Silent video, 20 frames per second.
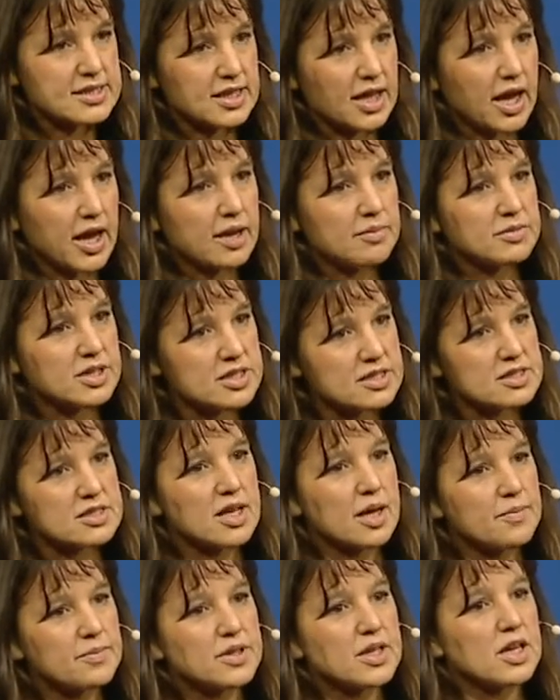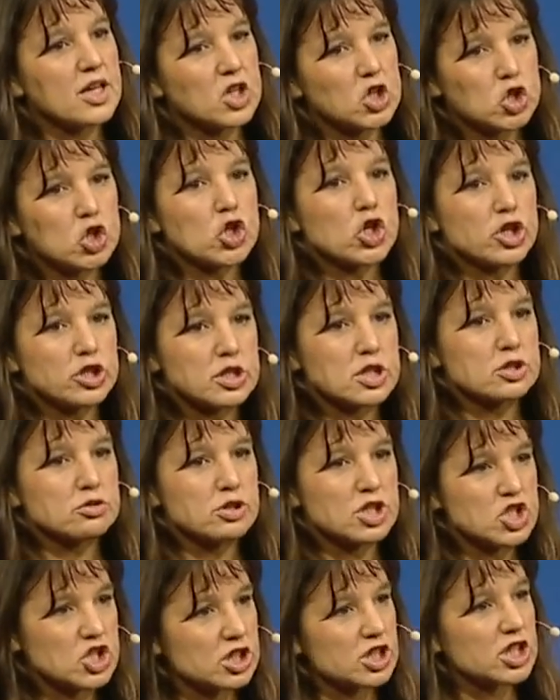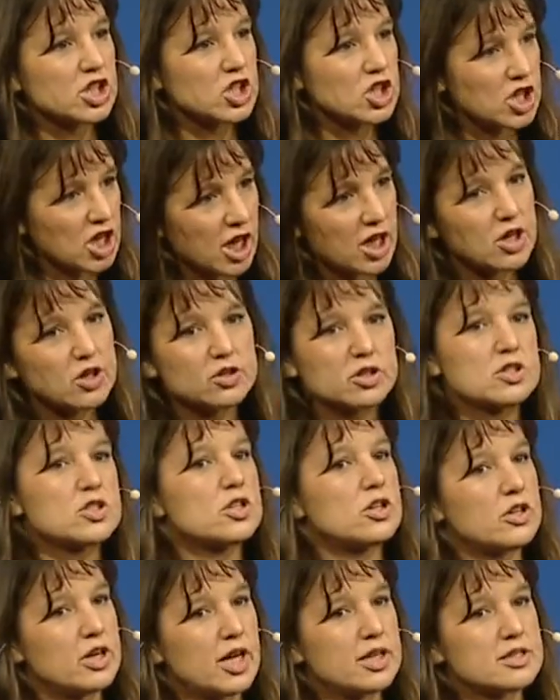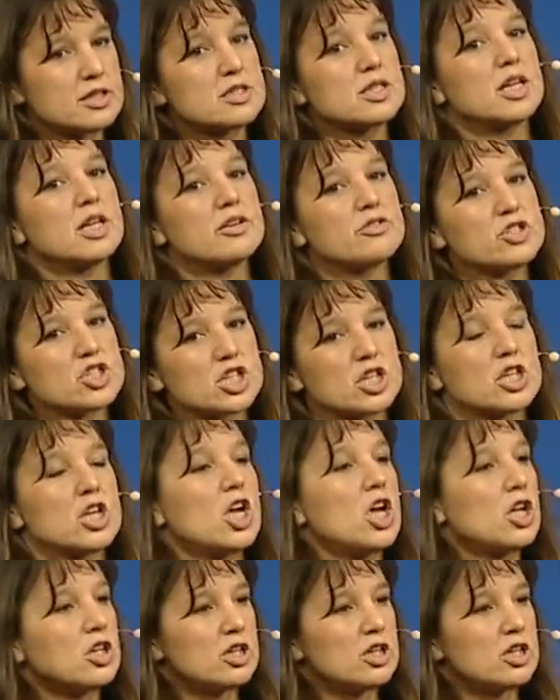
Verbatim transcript: time there's something in the Kurdish region, they're not going to turn on the television,